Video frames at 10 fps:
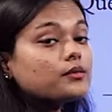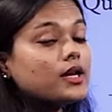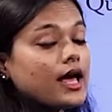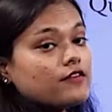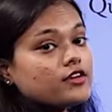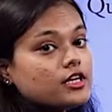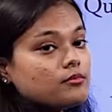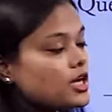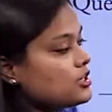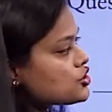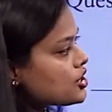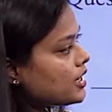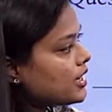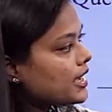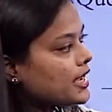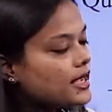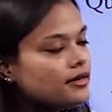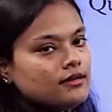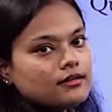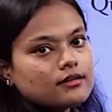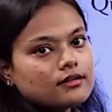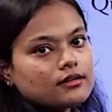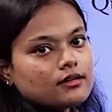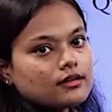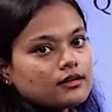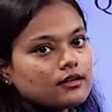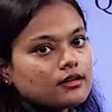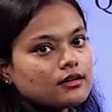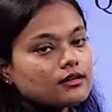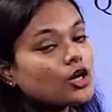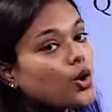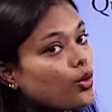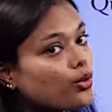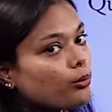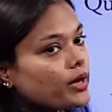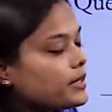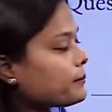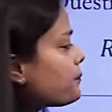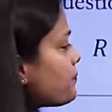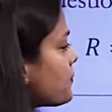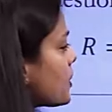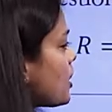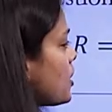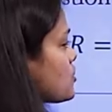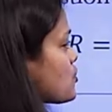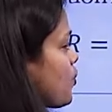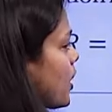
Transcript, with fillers: it will have an image in the codomain. So,